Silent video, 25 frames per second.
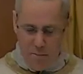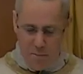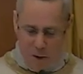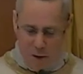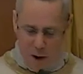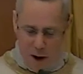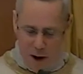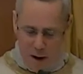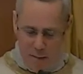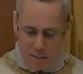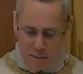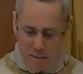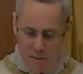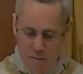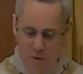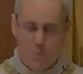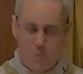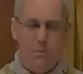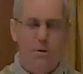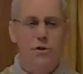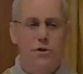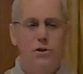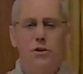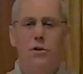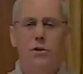problems
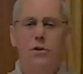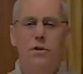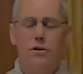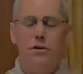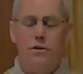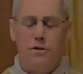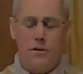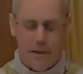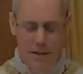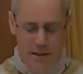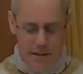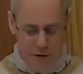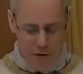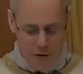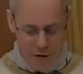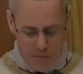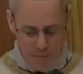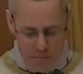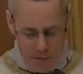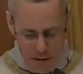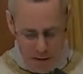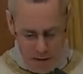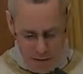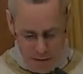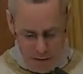mysteriously
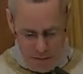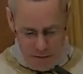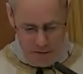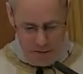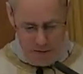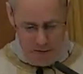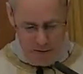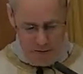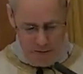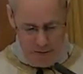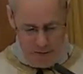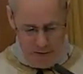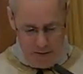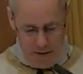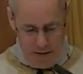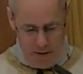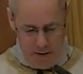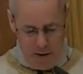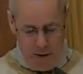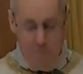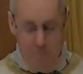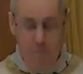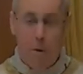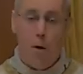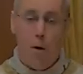disappeared.
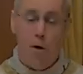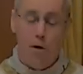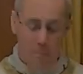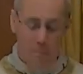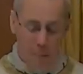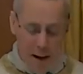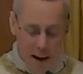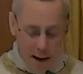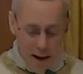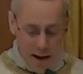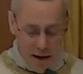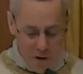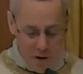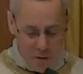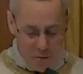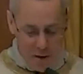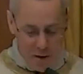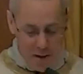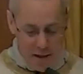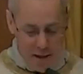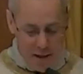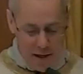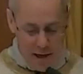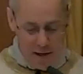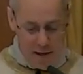Both my
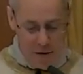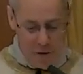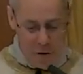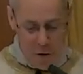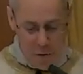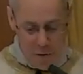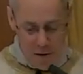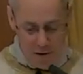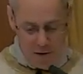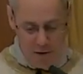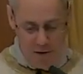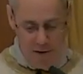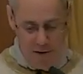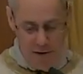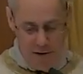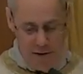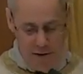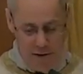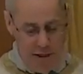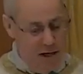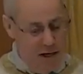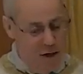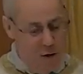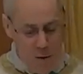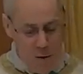husband and I noticed
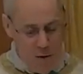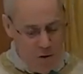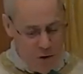this. It was